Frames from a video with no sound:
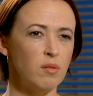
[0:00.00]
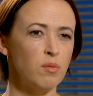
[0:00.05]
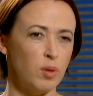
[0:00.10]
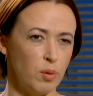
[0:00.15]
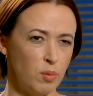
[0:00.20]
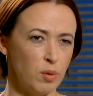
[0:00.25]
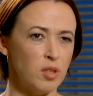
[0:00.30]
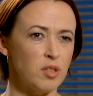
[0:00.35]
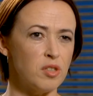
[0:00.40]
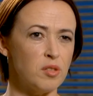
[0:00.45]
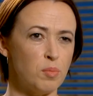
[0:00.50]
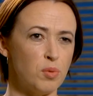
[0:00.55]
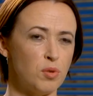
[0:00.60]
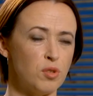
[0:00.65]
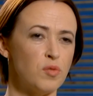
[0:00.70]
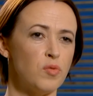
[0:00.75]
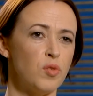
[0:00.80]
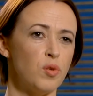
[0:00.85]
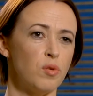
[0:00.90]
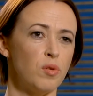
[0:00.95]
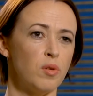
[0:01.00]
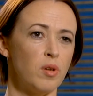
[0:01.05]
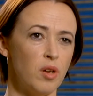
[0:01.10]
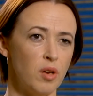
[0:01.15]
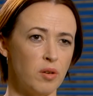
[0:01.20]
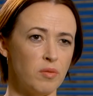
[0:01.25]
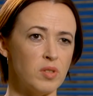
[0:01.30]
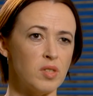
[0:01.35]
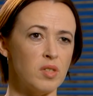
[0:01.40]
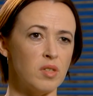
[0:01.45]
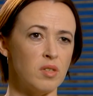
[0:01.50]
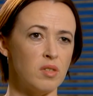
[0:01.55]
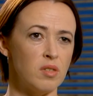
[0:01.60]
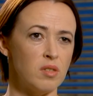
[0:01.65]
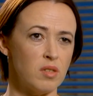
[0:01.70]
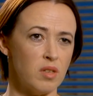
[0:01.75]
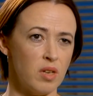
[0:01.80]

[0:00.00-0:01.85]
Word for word: We wanted to push forward overseas,